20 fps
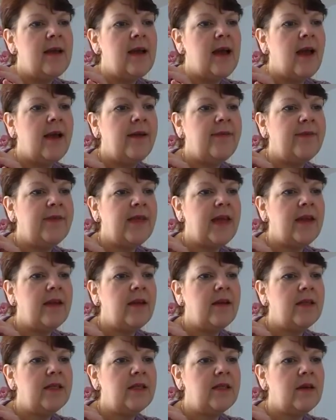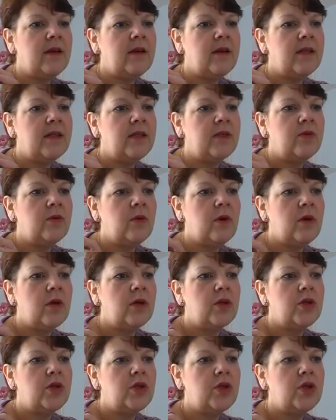And then I started to
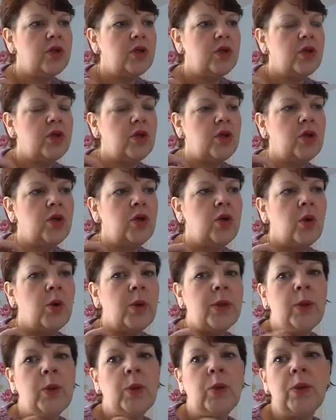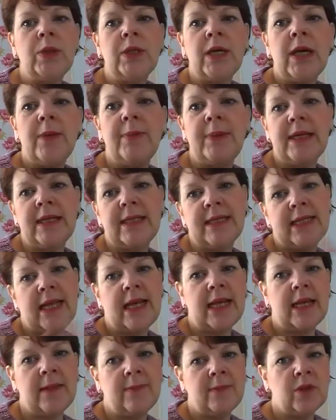watch Law and Order because
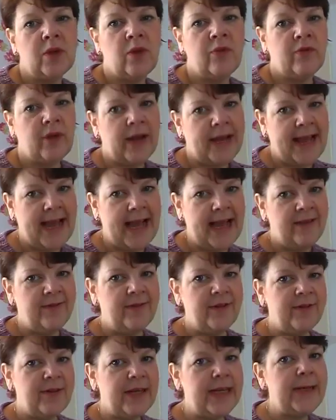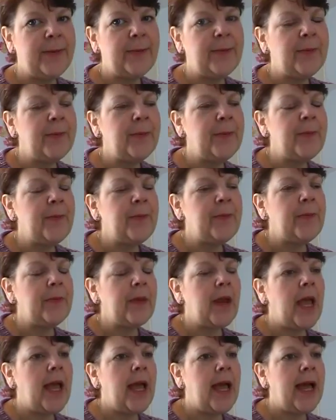that comes on right after it,
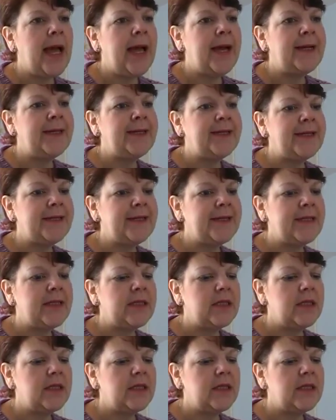and